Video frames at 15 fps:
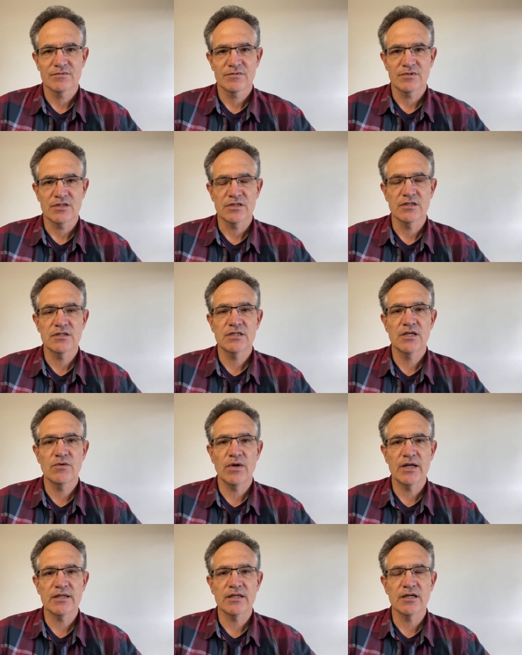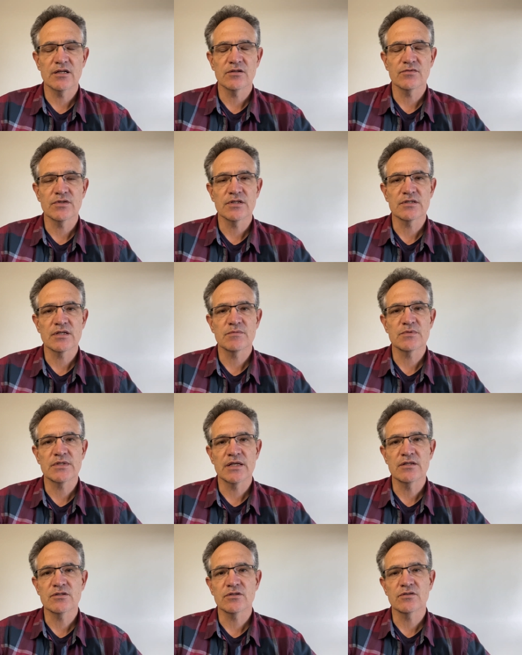So just see right now if there's some
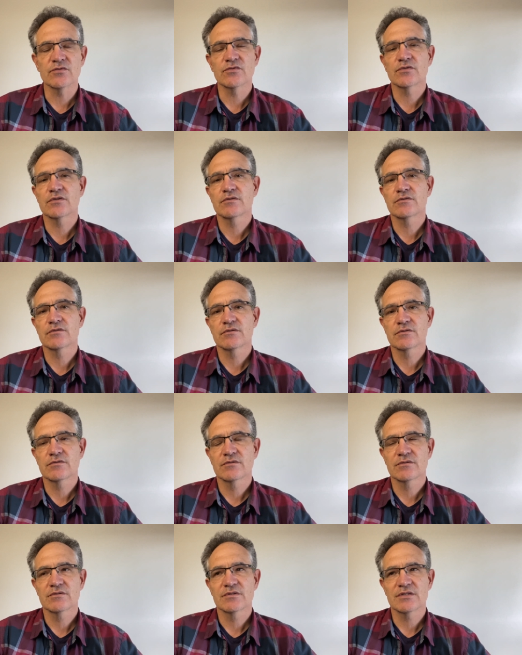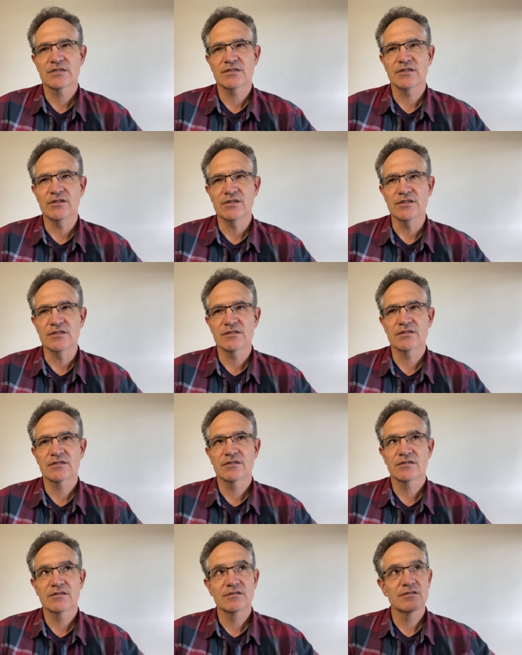sense of stillness,
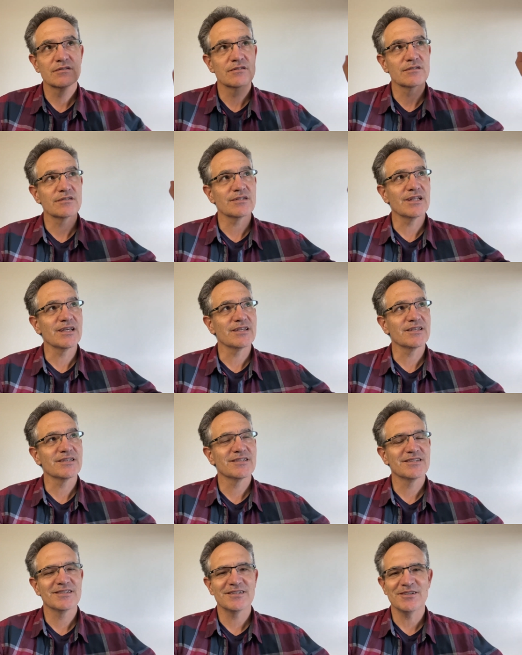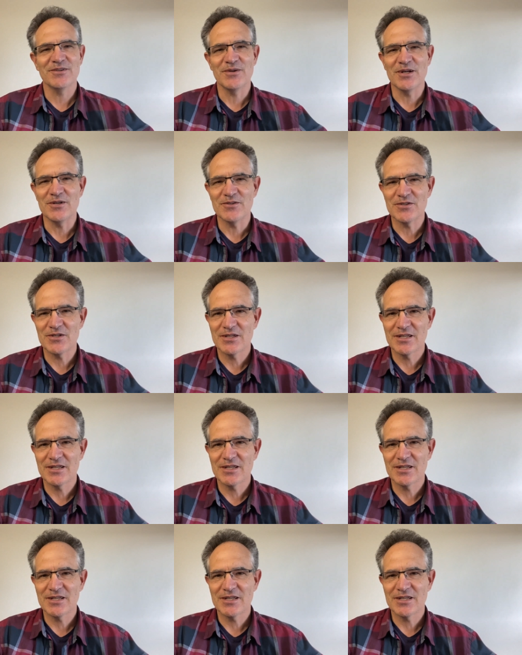like around.